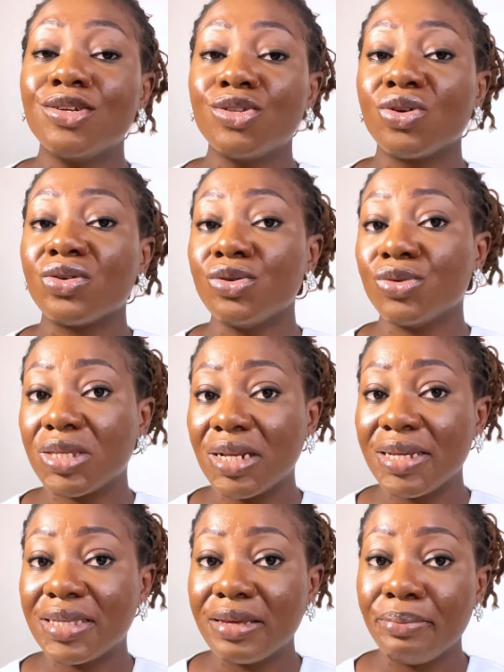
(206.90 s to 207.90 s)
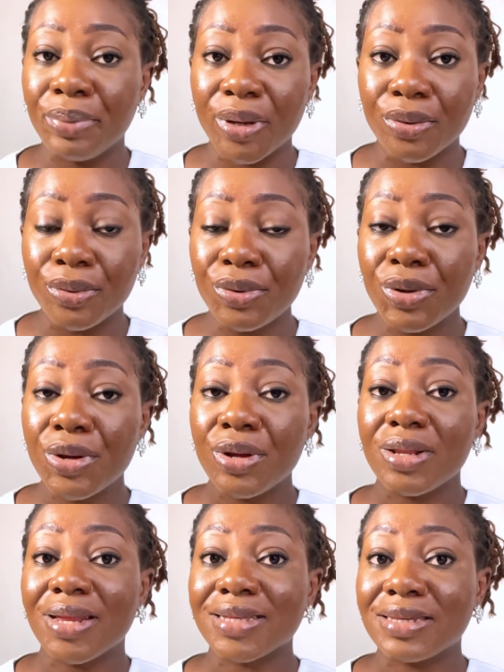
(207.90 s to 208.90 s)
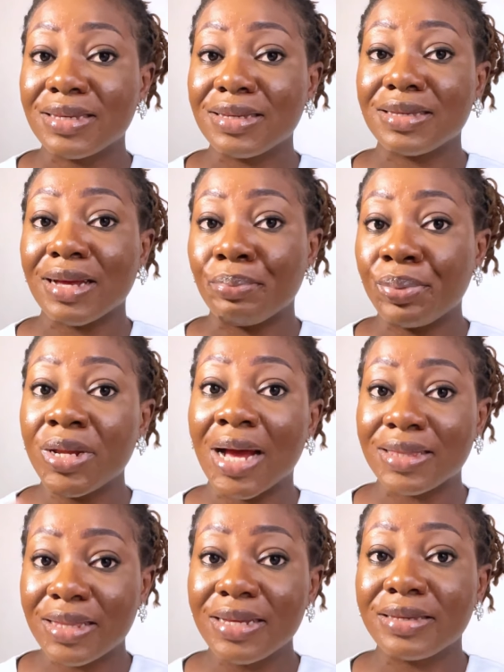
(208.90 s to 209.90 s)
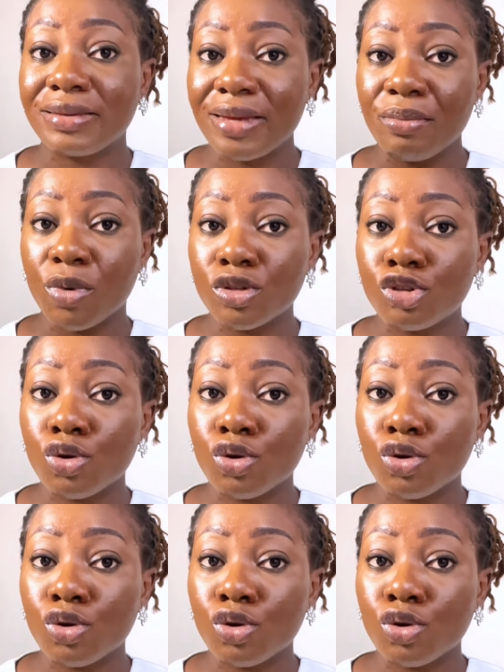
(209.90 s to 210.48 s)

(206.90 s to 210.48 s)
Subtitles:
use your utility bill that is at least 3 months